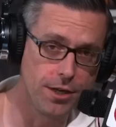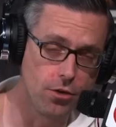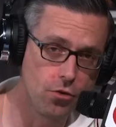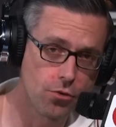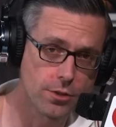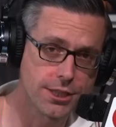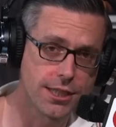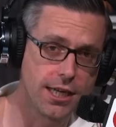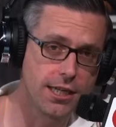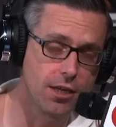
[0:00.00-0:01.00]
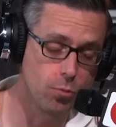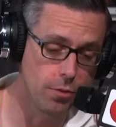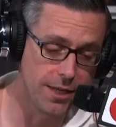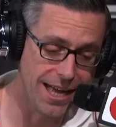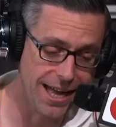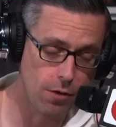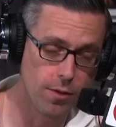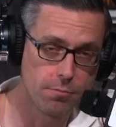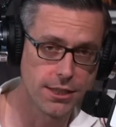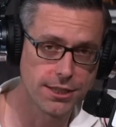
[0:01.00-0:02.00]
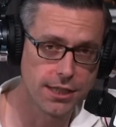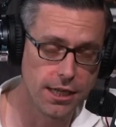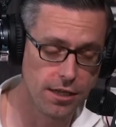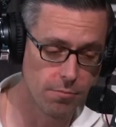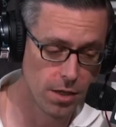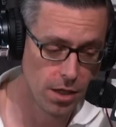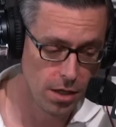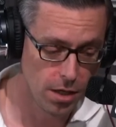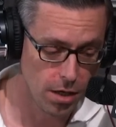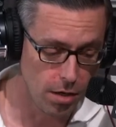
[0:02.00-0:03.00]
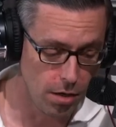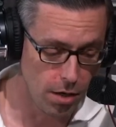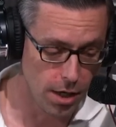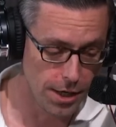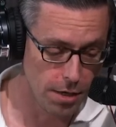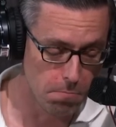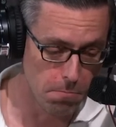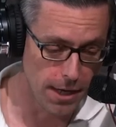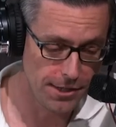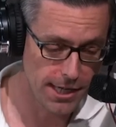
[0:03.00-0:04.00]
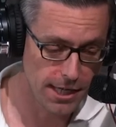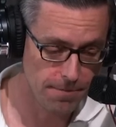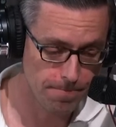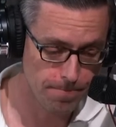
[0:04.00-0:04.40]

neutral site. It will be at Wembley Stadium on Monday.